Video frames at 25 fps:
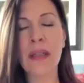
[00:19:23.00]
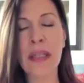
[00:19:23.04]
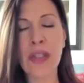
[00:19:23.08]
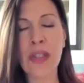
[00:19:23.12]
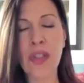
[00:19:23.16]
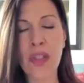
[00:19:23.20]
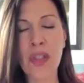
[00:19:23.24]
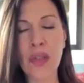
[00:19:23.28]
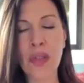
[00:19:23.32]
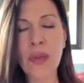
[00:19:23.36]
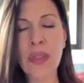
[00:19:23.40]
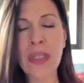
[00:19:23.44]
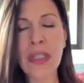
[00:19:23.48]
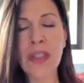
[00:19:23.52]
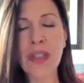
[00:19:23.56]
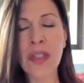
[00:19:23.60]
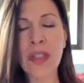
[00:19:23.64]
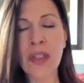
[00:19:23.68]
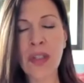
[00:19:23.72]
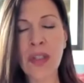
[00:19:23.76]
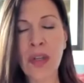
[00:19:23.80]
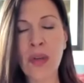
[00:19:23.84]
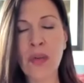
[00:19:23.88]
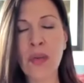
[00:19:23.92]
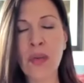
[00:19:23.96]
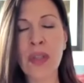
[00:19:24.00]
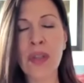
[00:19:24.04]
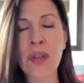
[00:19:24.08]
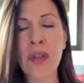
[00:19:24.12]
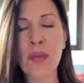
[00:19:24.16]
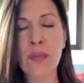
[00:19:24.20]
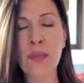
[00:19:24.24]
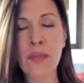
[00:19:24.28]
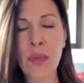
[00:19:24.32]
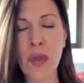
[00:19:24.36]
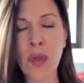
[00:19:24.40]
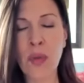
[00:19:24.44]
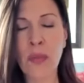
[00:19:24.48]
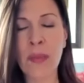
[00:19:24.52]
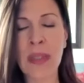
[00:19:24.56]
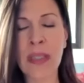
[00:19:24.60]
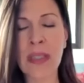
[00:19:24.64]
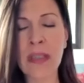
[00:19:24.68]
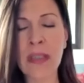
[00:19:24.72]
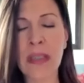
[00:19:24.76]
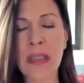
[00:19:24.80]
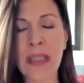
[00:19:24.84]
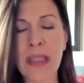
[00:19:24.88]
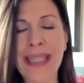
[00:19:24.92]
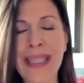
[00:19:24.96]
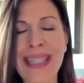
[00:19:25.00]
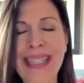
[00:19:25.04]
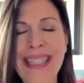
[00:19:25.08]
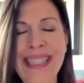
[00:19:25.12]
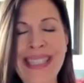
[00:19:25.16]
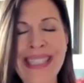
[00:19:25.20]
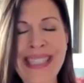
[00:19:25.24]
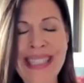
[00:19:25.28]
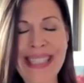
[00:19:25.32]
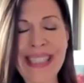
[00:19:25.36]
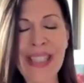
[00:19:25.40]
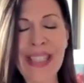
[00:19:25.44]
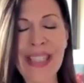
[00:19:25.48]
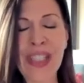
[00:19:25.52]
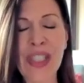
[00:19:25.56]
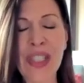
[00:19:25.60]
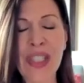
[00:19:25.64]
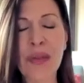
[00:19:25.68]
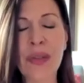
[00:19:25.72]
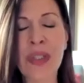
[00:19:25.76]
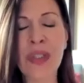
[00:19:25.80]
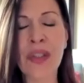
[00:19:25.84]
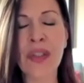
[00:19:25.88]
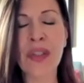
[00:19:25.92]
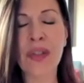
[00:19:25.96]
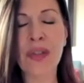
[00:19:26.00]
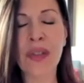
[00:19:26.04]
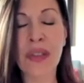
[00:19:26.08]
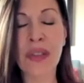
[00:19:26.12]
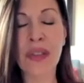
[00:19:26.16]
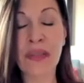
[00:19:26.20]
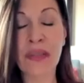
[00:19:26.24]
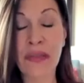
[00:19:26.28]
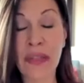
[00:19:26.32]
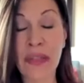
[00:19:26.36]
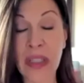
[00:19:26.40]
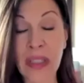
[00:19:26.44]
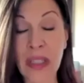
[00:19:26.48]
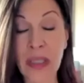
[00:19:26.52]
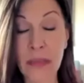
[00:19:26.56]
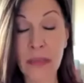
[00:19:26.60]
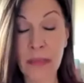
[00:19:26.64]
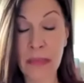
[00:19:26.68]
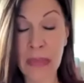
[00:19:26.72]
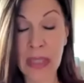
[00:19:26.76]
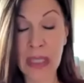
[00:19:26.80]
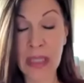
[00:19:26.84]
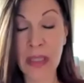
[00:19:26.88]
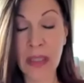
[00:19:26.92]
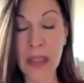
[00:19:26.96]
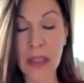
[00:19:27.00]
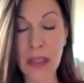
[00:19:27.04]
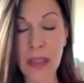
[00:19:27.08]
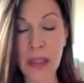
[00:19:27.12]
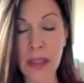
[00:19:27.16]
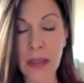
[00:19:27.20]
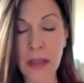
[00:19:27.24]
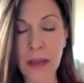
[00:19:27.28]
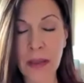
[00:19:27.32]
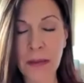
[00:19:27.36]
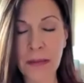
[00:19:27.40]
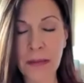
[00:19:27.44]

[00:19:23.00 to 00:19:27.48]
that you need to know in the moment that assists you in your development